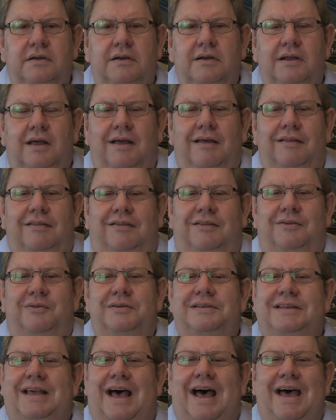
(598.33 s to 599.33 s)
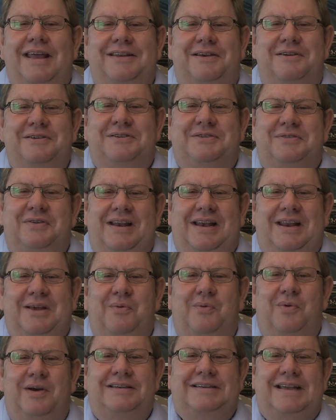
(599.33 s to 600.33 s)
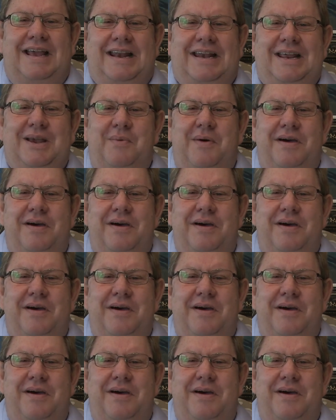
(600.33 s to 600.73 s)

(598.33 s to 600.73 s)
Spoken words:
I thought, I don't really want any